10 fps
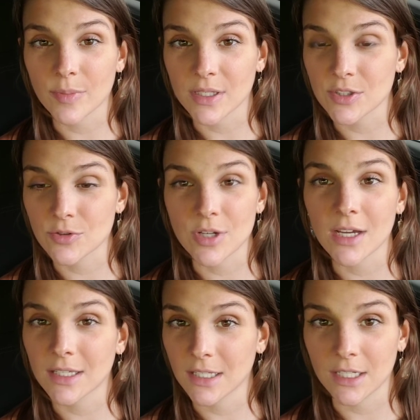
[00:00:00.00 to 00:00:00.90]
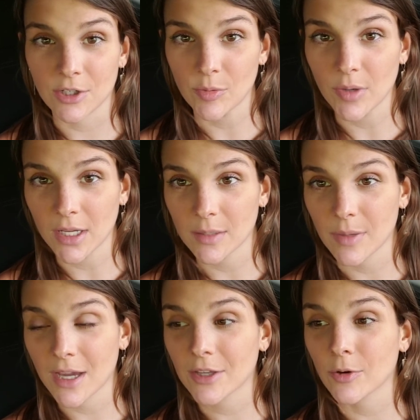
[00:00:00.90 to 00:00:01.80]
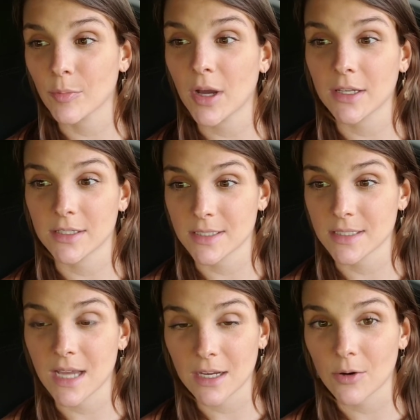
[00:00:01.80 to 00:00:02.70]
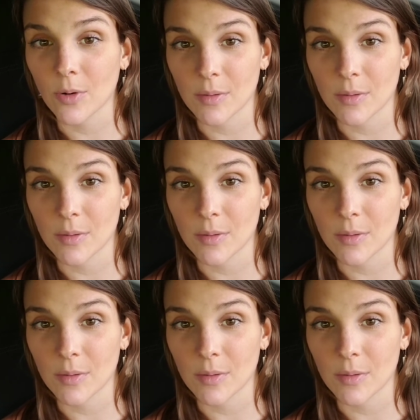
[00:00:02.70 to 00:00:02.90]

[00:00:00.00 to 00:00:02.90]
because you're not getting your body back. Your body is not going